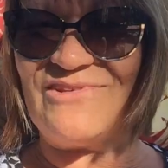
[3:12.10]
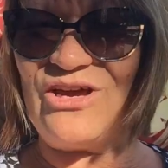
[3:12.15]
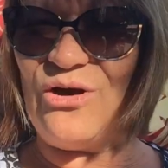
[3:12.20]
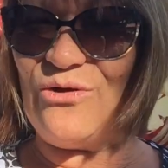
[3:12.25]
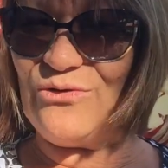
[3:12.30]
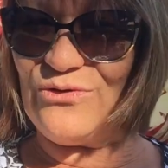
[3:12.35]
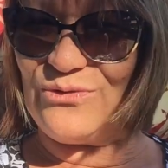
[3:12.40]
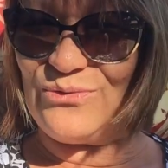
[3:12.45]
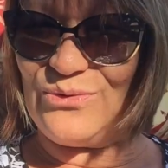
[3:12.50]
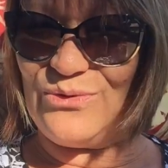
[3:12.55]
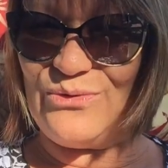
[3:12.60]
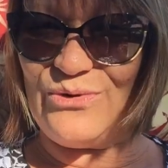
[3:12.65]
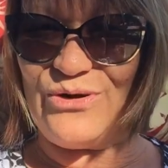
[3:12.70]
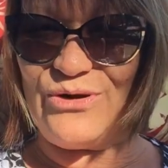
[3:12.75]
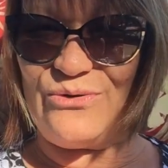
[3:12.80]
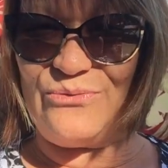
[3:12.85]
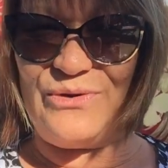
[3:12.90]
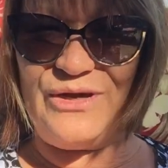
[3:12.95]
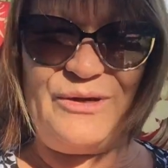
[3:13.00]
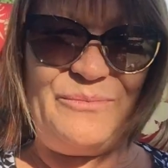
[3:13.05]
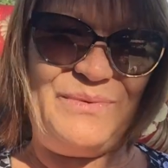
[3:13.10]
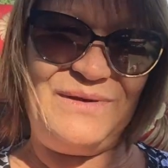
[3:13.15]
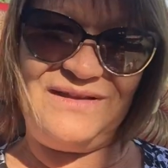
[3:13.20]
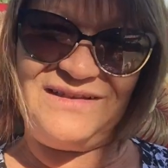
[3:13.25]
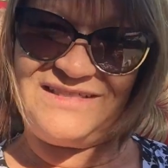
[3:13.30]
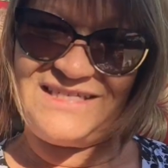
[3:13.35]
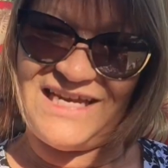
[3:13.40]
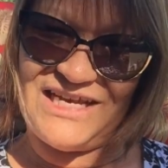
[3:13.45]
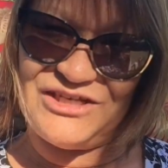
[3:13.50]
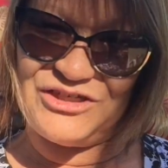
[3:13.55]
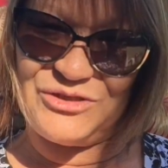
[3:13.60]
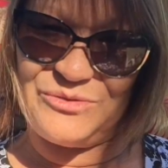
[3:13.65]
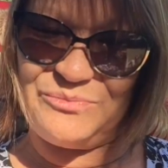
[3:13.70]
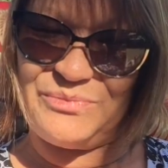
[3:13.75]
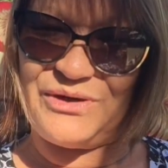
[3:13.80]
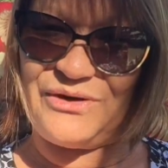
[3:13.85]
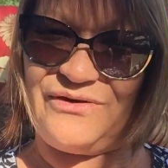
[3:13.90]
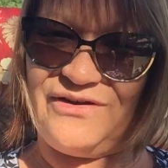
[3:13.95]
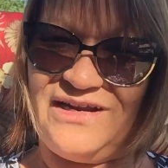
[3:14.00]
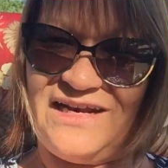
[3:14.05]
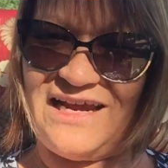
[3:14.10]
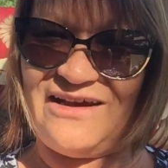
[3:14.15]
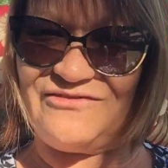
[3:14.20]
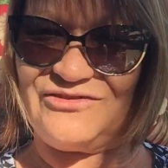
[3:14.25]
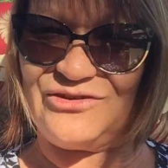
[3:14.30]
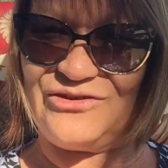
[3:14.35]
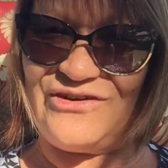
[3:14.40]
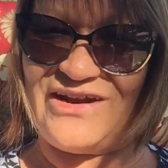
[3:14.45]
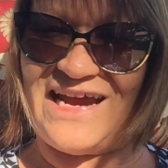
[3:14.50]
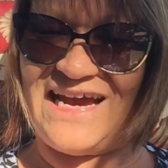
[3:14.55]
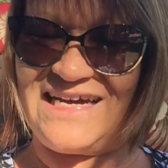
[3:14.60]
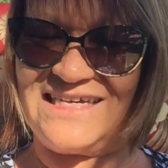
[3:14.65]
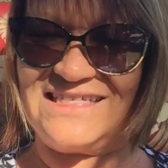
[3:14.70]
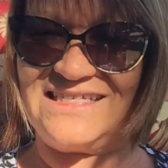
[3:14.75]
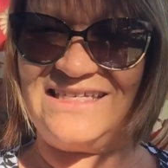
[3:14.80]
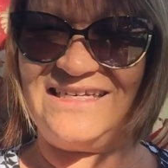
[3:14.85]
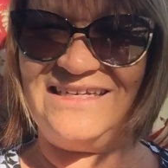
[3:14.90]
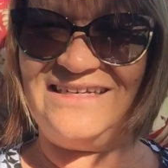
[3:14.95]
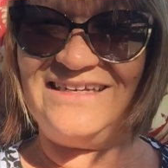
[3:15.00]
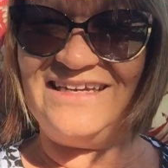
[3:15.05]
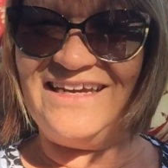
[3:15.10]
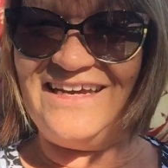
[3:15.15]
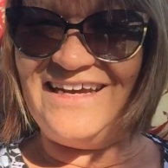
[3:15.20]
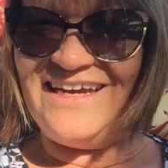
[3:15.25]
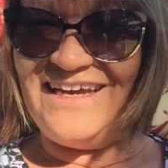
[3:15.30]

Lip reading: go through her rehabilitation period after her accident.